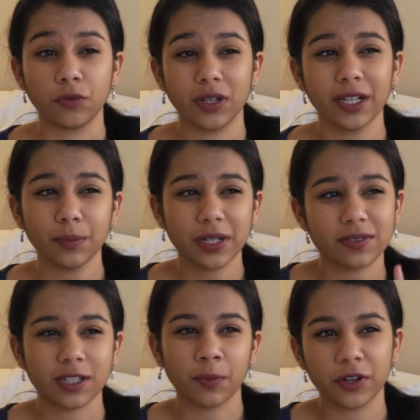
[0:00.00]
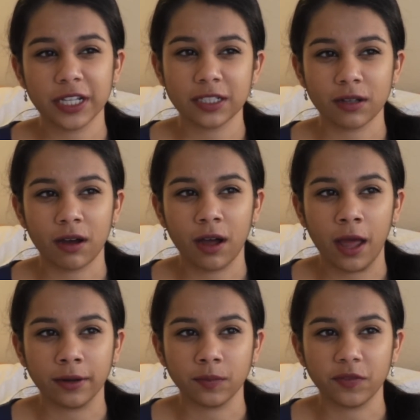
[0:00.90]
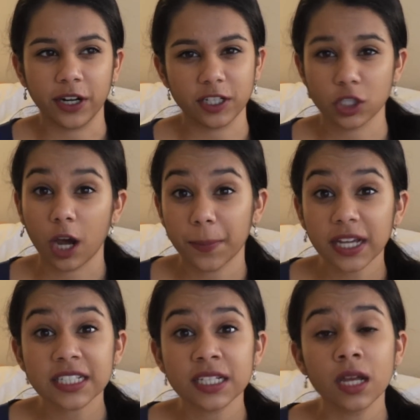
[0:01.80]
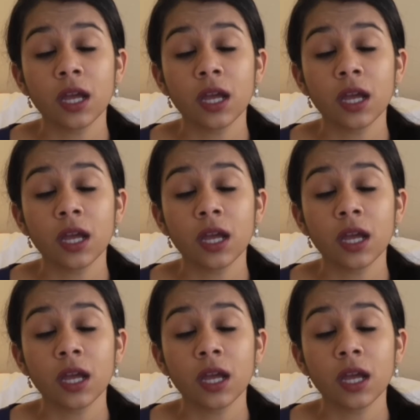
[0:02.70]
little bit of summaries on various topics,